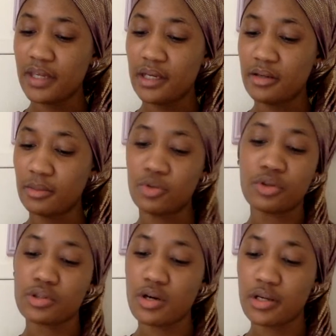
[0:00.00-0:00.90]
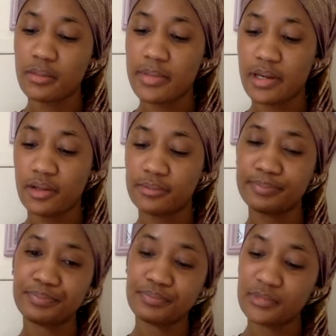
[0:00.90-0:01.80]
video I'm gonna talk about
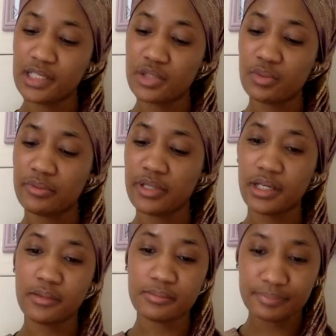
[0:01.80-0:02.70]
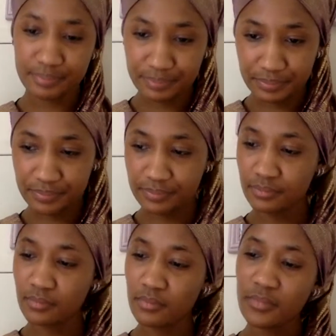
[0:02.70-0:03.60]
this one right here.
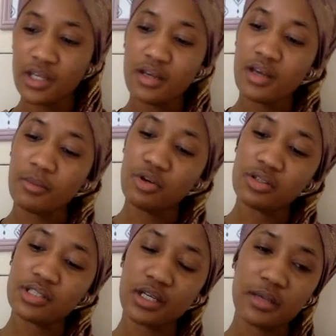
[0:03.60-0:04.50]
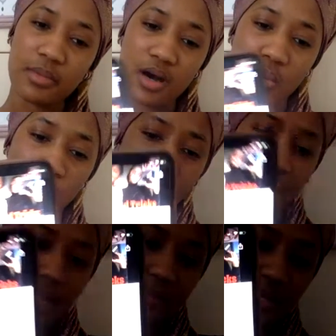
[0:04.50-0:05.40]
I'm gonna talk about why I